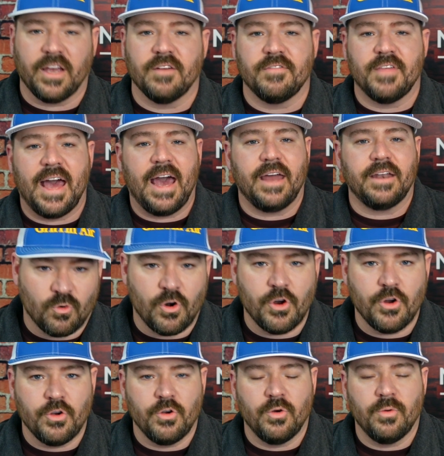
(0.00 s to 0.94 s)
of that
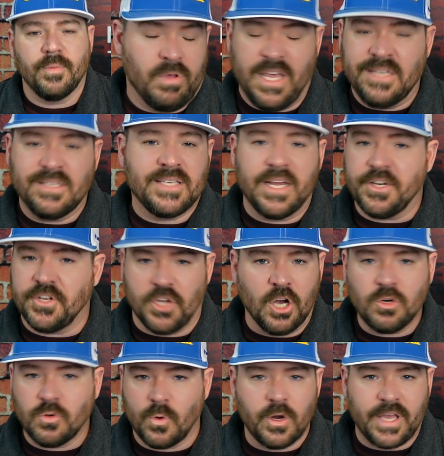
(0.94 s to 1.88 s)
room. He said
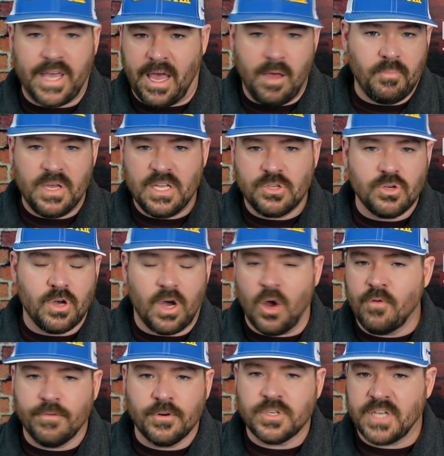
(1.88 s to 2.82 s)
ductwork can't be too
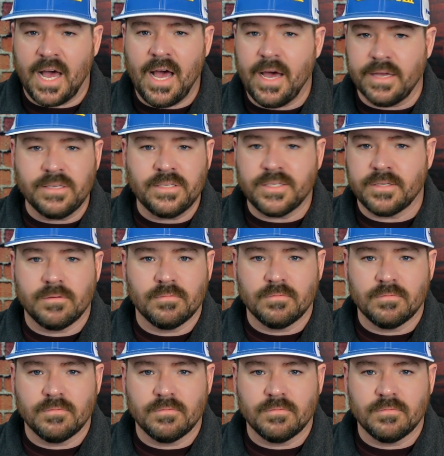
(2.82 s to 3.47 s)
oversized.